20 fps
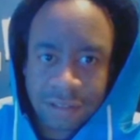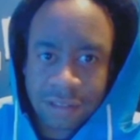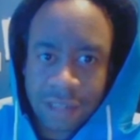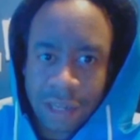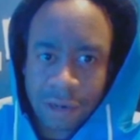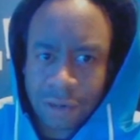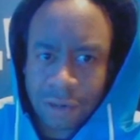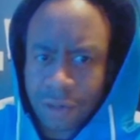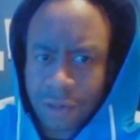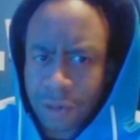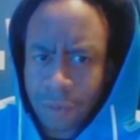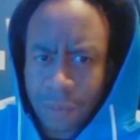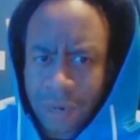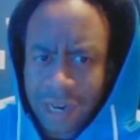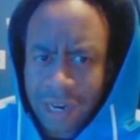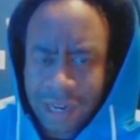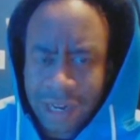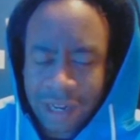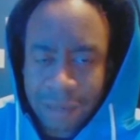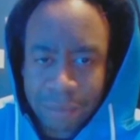I don't know
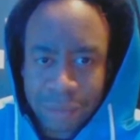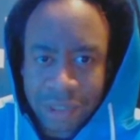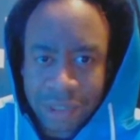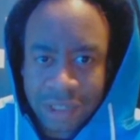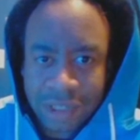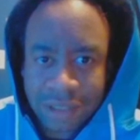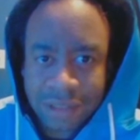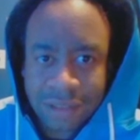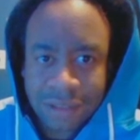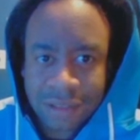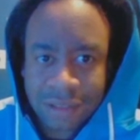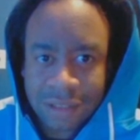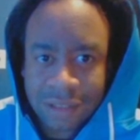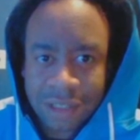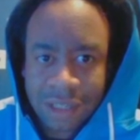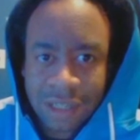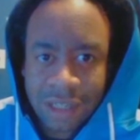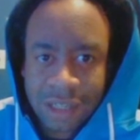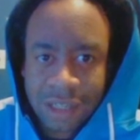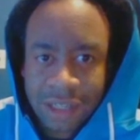why
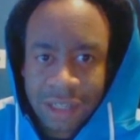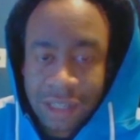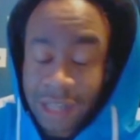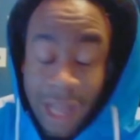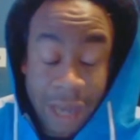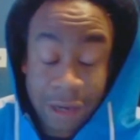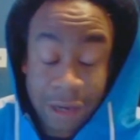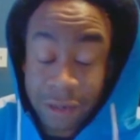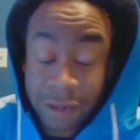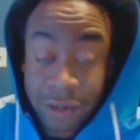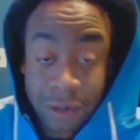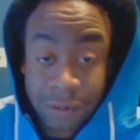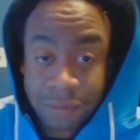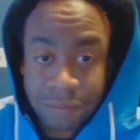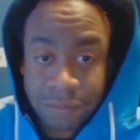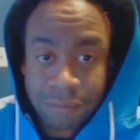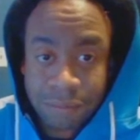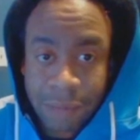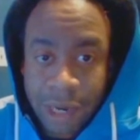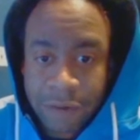I don't know,
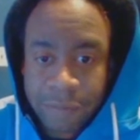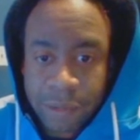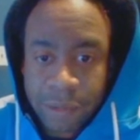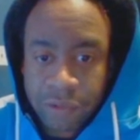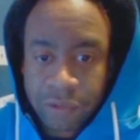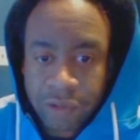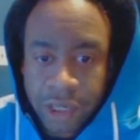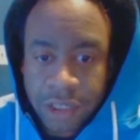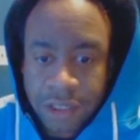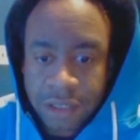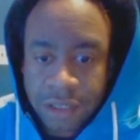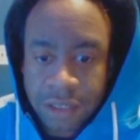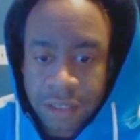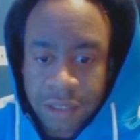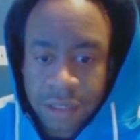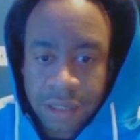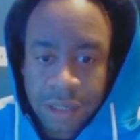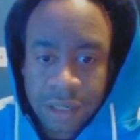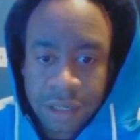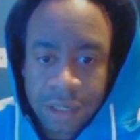it might have been Russian.
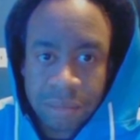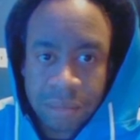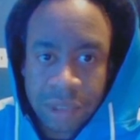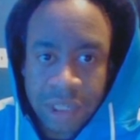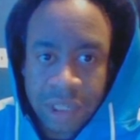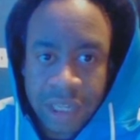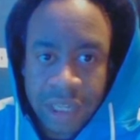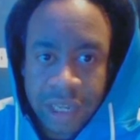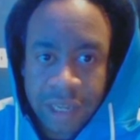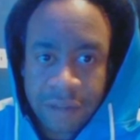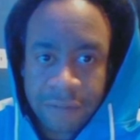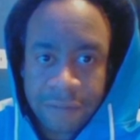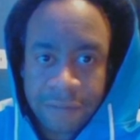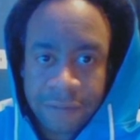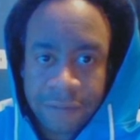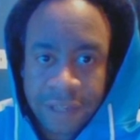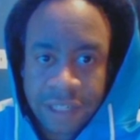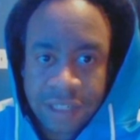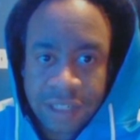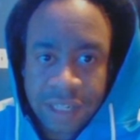But yeah, I
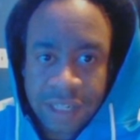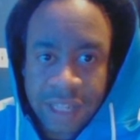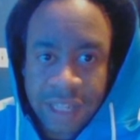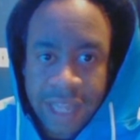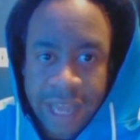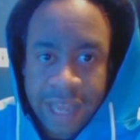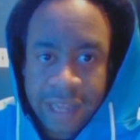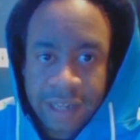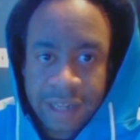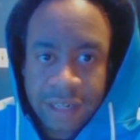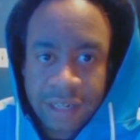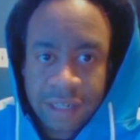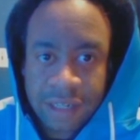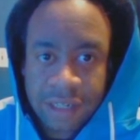fixed that.